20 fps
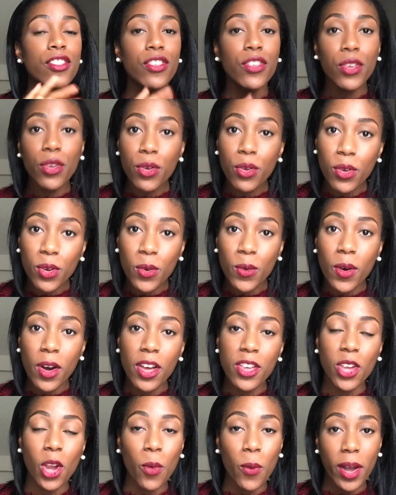two
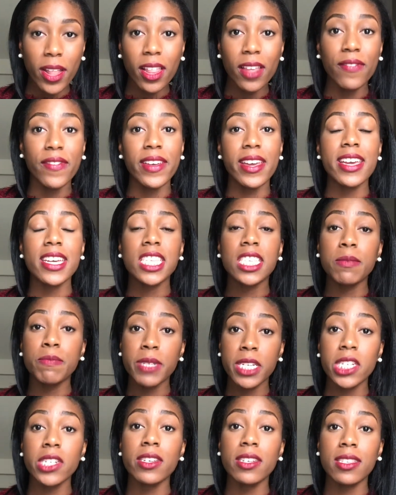your relevant
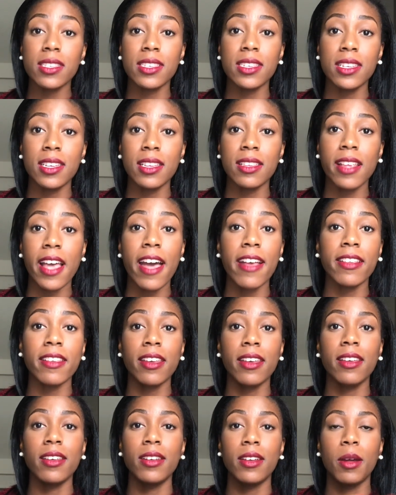experiences as
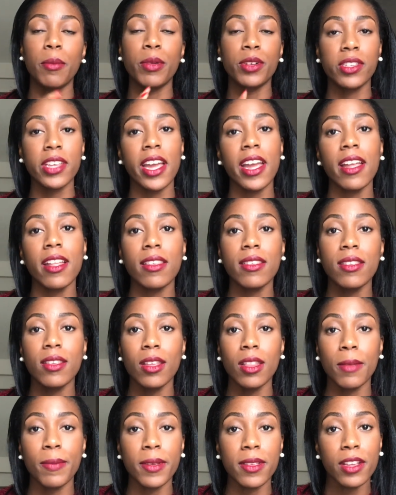it you know pertains
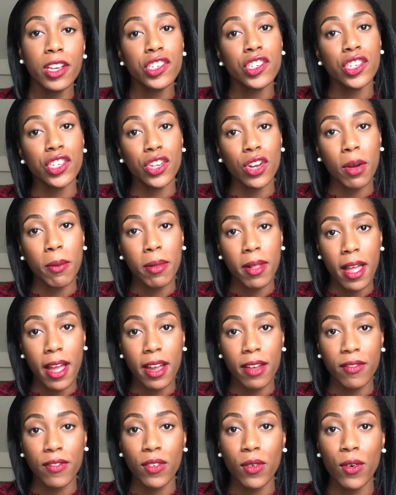to the position you're
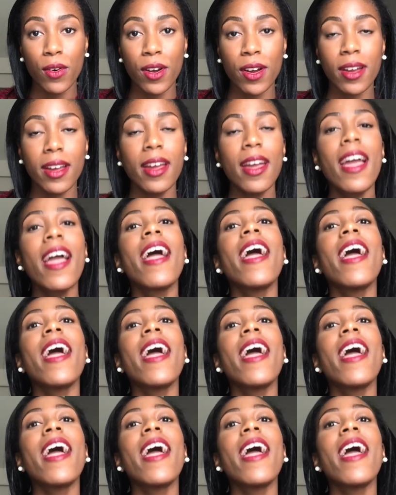applying for